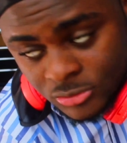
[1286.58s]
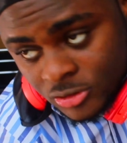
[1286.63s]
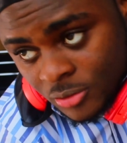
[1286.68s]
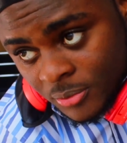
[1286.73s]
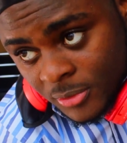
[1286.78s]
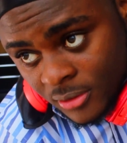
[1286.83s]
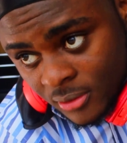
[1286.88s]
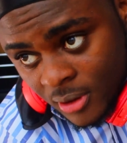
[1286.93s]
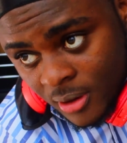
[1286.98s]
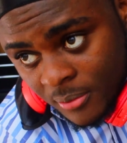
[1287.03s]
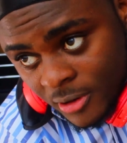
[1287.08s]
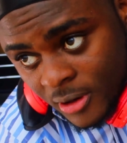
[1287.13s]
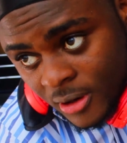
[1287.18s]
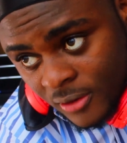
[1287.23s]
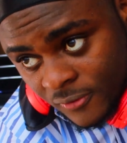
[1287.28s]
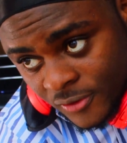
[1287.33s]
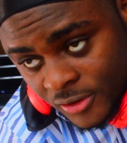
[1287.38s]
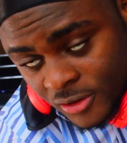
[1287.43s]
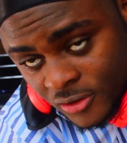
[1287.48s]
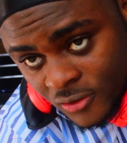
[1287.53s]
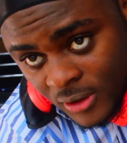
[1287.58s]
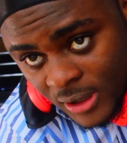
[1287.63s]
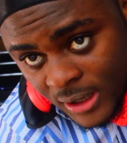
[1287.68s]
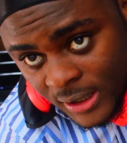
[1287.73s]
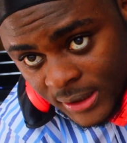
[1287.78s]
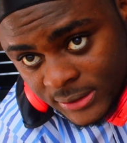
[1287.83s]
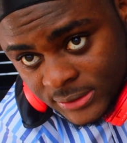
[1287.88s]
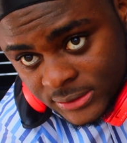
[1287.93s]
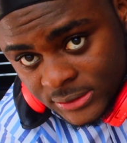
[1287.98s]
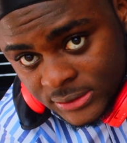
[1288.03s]
a more camera video
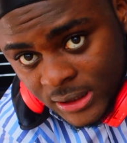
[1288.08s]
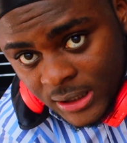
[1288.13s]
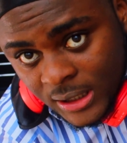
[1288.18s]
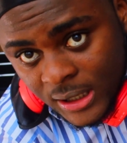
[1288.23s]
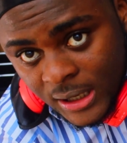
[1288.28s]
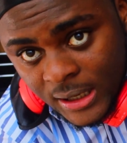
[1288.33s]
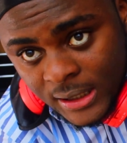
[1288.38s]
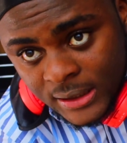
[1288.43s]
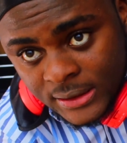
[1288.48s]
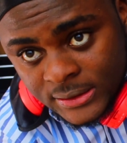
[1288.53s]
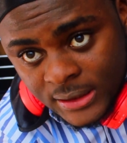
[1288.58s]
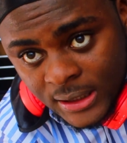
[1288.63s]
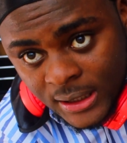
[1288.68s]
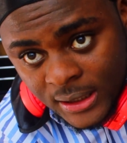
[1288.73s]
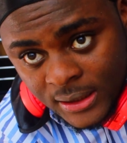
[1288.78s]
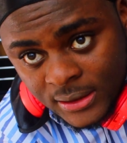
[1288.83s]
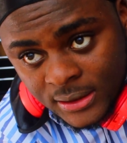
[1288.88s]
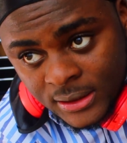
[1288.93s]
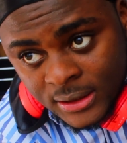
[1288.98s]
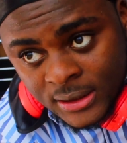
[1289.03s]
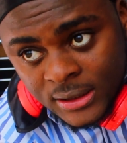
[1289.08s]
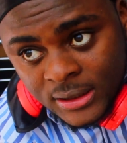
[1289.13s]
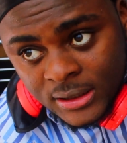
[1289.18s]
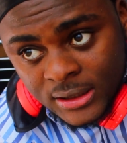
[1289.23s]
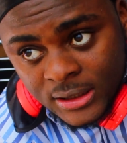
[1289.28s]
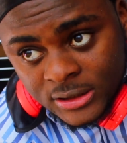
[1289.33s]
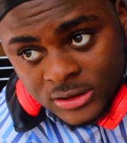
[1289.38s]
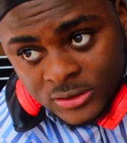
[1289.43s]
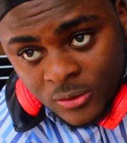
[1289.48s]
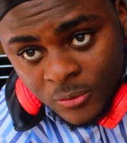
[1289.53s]
light, and then
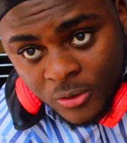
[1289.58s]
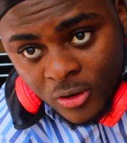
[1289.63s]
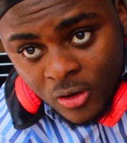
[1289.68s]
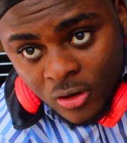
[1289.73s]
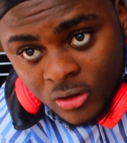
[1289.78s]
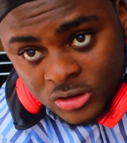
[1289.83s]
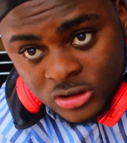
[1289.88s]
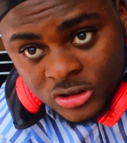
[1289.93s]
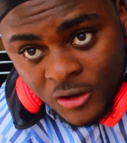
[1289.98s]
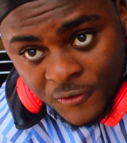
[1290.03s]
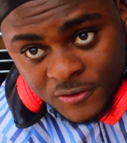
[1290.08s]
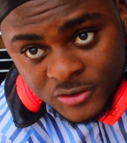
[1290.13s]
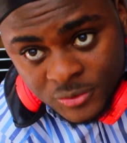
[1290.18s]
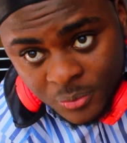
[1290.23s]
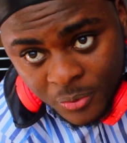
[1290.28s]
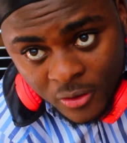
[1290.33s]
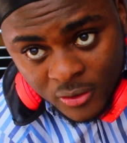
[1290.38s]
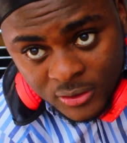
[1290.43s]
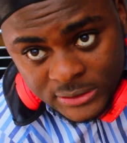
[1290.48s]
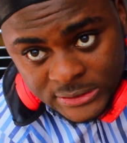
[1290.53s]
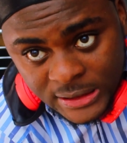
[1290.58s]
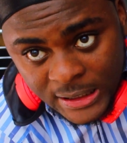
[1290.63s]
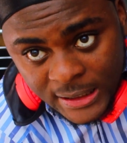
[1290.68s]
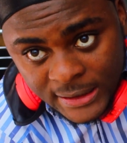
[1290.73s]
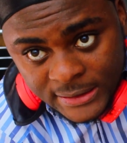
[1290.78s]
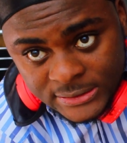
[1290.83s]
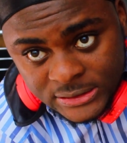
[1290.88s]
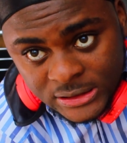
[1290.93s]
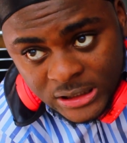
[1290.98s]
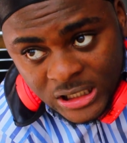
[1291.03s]
there's what we call softbox
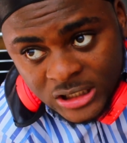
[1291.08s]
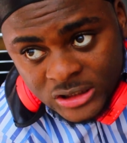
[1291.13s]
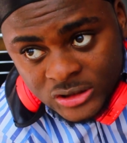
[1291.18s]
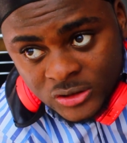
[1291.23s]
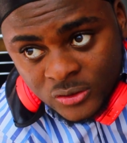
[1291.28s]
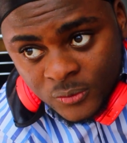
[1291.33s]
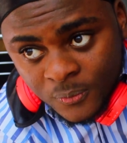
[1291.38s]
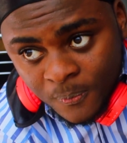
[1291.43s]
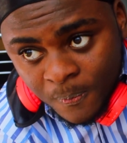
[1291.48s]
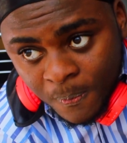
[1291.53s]
lighting. So